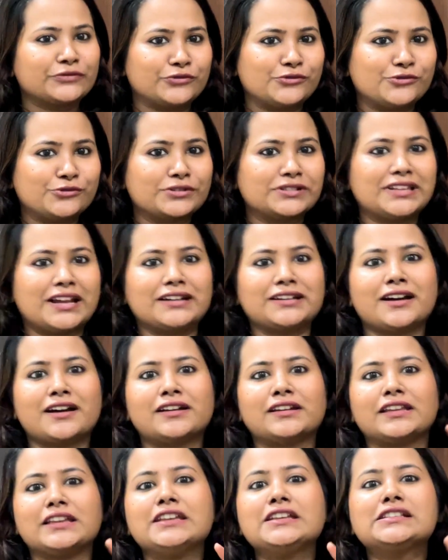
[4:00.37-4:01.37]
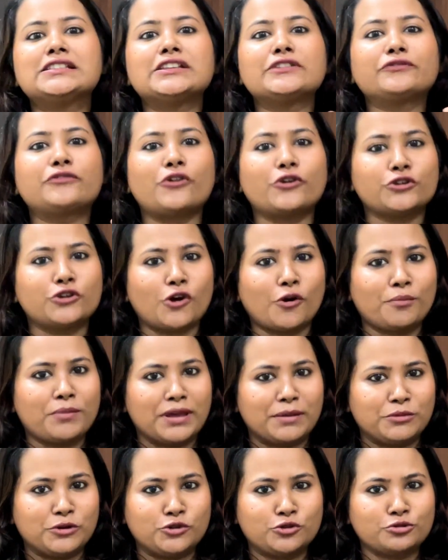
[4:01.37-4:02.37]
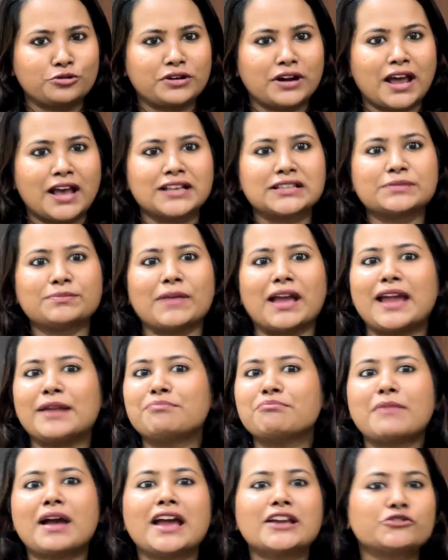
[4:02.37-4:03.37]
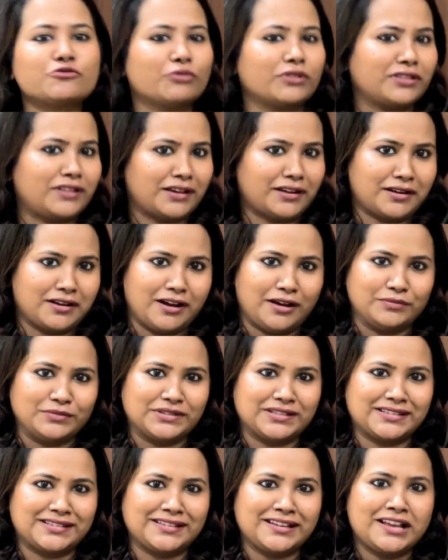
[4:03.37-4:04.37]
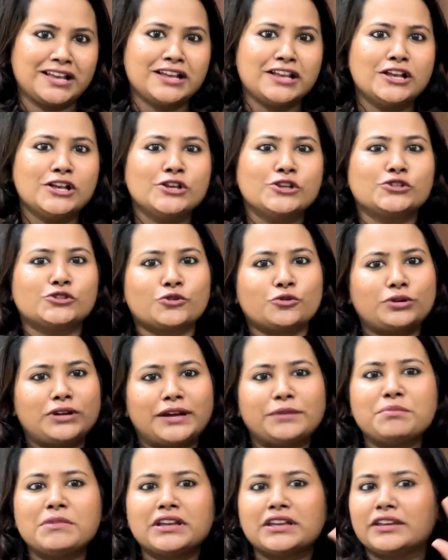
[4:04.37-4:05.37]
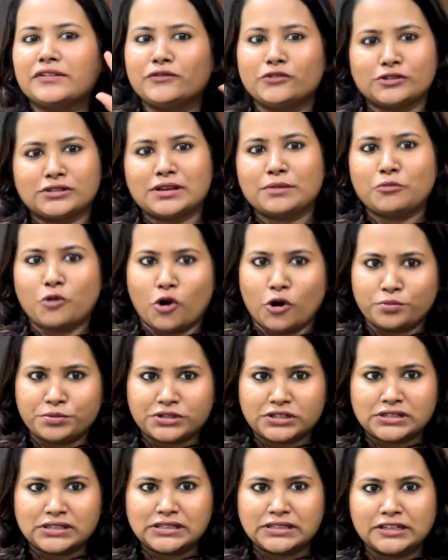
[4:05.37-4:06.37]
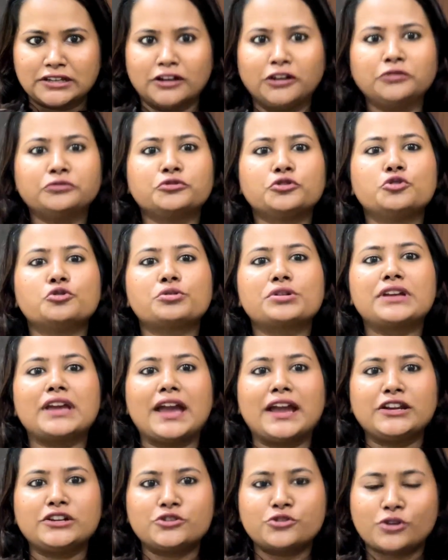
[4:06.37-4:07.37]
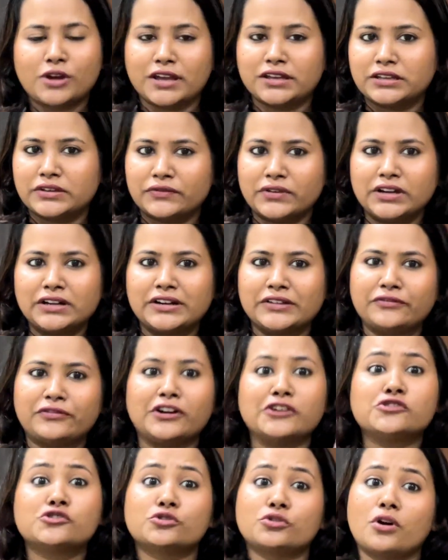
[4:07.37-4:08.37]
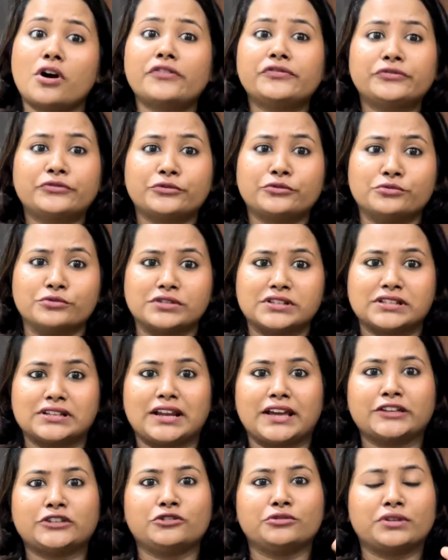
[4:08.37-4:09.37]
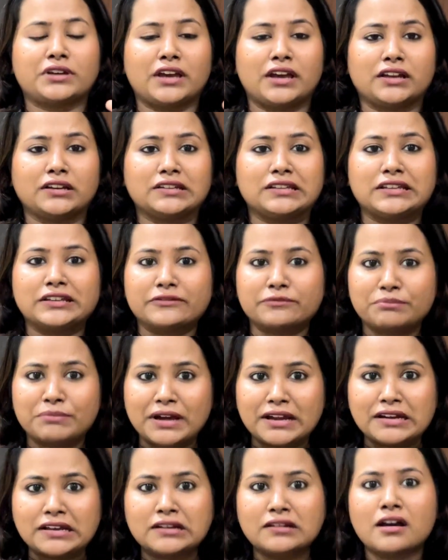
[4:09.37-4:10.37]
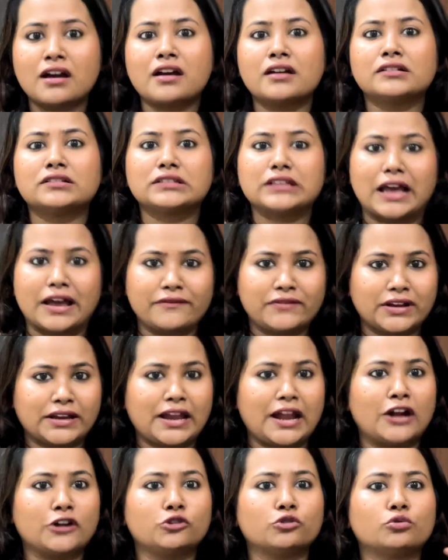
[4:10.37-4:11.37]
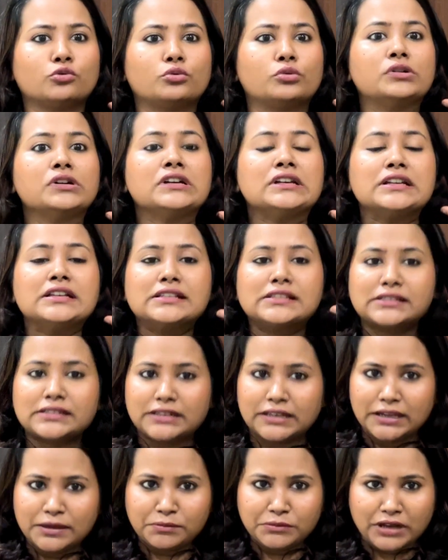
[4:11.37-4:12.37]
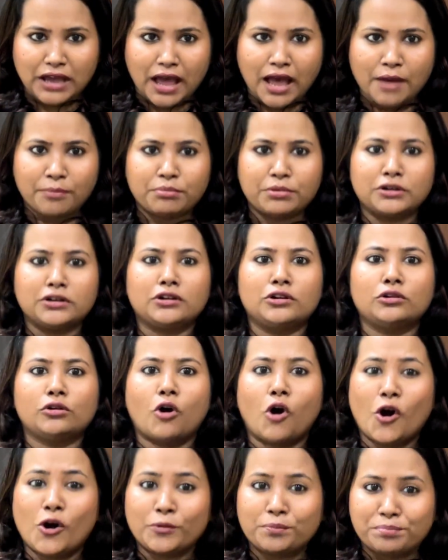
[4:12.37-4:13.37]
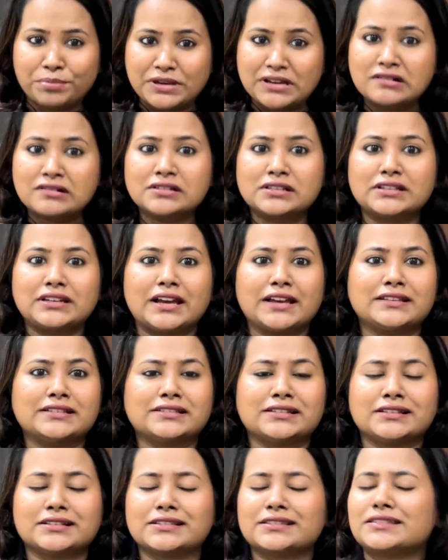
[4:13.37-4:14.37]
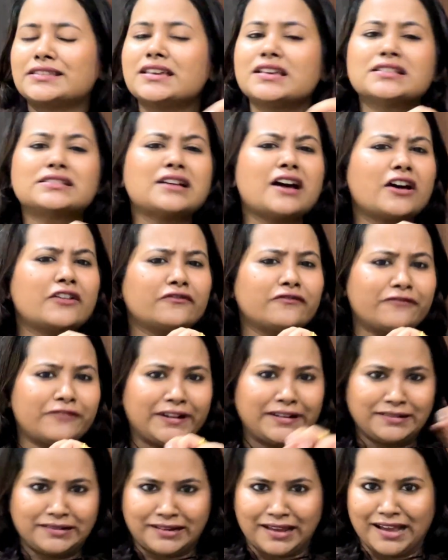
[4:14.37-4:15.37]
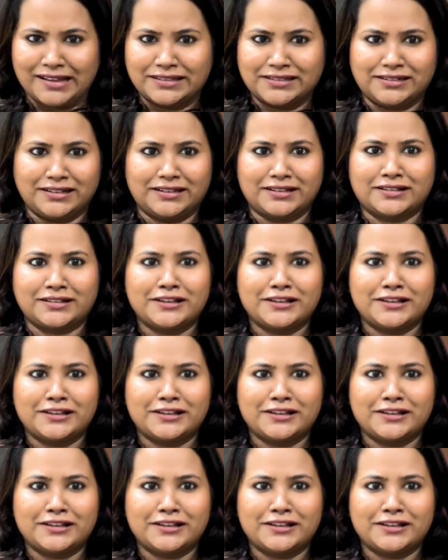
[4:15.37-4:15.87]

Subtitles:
food that are easy for your baby to grasp and mash with their gums. So let me give you some options here. You can try giving different soft fruits like you can give bananas, avocado, steamed apple or pear slices. These are fantastic.